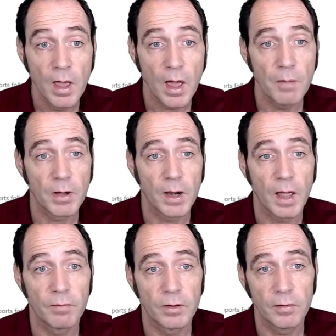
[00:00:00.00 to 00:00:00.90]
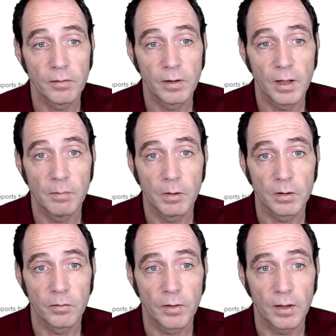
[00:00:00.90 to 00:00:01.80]
and we're going to have additional
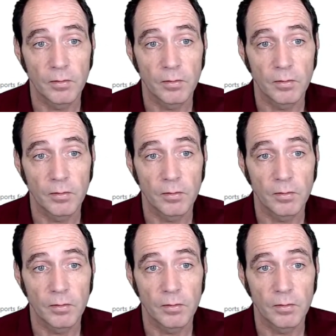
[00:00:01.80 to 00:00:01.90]
models there.